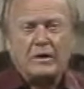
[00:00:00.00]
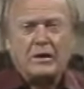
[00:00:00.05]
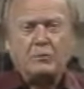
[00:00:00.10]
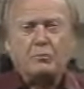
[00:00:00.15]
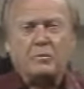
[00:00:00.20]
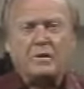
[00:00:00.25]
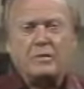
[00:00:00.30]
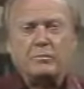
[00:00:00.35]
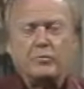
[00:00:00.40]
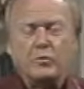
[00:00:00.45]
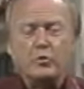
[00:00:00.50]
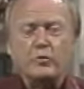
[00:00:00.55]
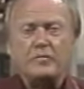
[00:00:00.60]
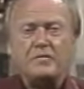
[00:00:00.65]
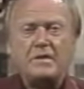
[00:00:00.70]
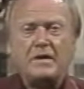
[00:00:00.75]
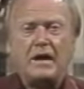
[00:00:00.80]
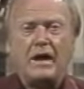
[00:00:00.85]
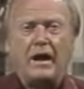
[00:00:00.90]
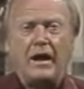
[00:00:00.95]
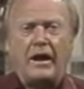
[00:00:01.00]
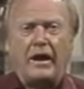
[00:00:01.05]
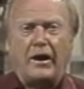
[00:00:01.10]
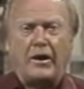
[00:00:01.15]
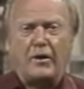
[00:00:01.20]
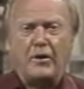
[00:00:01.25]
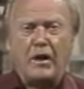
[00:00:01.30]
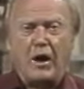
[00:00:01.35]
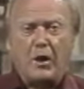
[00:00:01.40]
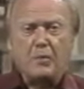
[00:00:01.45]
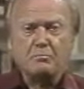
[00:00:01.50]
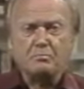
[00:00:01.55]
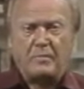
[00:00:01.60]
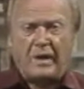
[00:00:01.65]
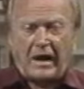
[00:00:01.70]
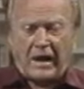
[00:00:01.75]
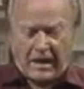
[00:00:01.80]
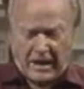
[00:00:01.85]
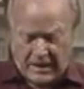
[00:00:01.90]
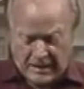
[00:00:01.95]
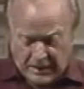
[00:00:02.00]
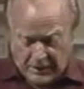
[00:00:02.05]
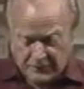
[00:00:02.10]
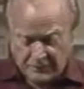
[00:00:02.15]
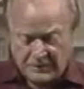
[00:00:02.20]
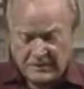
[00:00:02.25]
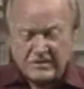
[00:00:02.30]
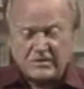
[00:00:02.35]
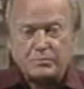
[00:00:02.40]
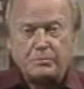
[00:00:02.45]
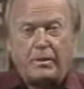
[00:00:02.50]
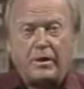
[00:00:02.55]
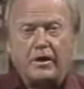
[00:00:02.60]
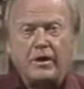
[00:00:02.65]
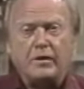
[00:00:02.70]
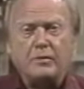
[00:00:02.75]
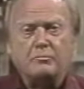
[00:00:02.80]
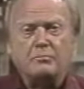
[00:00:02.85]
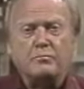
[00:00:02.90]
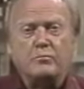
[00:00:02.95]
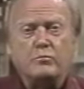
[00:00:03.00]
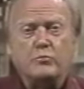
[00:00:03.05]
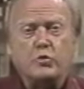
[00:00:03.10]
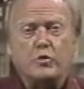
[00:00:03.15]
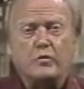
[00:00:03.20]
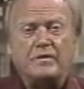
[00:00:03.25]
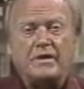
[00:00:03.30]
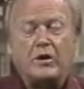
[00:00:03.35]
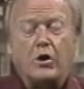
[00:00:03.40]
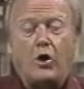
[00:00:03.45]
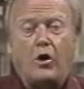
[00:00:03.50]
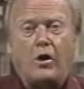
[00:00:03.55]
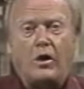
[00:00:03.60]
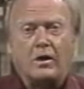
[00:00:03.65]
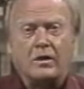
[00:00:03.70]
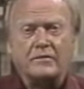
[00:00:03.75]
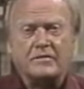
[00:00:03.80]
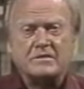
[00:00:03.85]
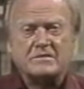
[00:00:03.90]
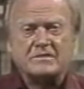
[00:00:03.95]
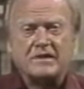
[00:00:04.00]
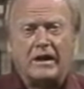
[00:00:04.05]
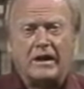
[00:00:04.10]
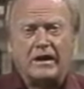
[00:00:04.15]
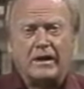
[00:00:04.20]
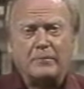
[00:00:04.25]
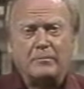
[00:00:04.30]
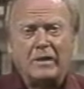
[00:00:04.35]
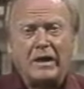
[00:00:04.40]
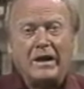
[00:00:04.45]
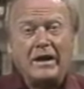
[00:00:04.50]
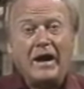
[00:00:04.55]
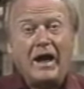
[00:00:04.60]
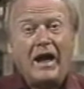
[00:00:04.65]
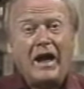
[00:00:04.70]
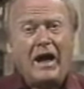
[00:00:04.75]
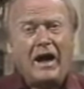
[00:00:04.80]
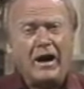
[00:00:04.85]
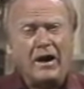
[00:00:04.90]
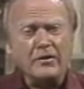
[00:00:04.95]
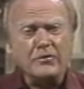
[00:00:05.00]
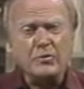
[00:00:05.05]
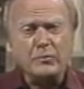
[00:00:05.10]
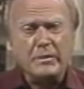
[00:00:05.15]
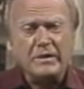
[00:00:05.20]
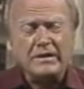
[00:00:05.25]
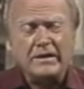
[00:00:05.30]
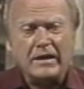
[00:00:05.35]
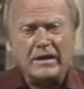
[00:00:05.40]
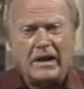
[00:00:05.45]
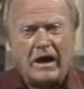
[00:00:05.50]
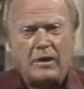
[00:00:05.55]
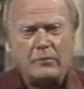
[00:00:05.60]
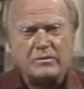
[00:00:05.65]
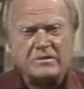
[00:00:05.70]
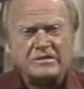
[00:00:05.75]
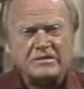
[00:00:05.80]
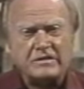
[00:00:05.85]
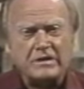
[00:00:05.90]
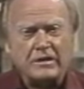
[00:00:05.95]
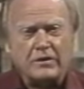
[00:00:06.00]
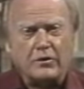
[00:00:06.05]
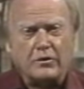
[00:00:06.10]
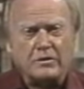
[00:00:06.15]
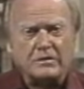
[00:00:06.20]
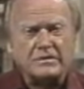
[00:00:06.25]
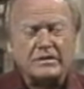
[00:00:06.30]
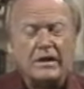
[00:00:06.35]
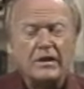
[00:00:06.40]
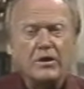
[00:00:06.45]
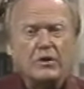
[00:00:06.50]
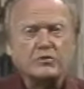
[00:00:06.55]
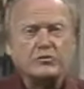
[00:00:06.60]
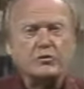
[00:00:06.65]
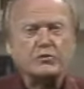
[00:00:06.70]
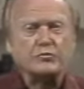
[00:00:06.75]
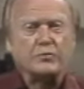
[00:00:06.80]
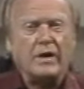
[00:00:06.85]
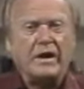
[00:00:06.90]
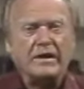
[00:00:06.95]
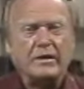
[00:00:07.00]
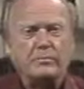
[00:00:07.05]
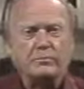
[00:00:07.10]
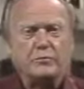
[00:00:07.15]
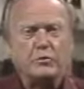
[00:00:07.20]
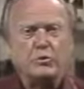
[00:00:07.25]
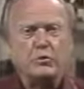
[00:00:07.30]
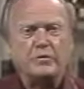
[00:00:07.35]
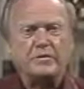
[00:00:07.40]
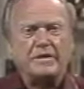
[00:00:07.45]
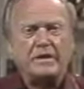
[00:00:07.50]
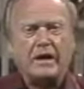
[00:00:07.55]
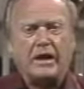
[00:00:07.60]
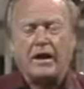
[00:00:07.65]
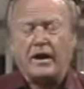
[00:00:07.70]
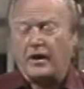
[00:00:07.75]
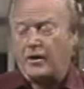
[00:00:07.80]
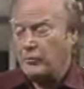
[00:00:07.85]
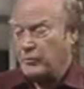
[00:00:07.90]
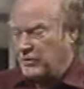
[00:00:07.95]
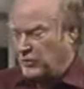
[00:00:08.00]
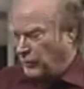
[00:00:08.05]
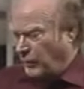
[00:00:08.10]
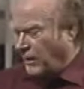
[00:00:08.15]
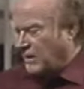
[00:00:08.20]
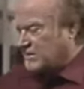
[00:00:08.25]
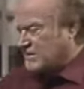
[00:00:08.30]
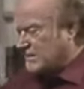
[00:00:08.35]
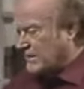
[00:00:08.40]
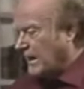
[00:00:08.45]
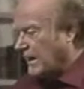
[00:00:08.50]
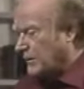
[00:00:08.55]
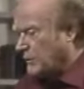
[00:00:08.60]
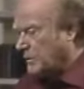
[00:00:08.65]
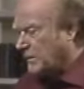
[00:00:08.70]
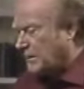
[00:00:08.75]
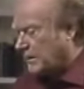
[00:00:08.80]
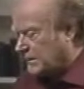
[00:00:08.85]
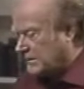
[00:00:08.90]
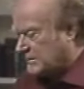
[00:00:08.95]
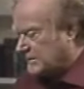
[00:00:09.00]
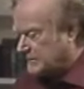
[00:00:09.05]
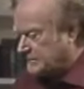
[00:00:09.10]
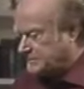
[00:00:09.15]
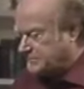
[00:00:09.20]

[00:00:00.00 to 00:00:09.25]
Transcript: We move the air by this part moving all of the time. How do we get our singers to try to move the air? Would you all stand, please?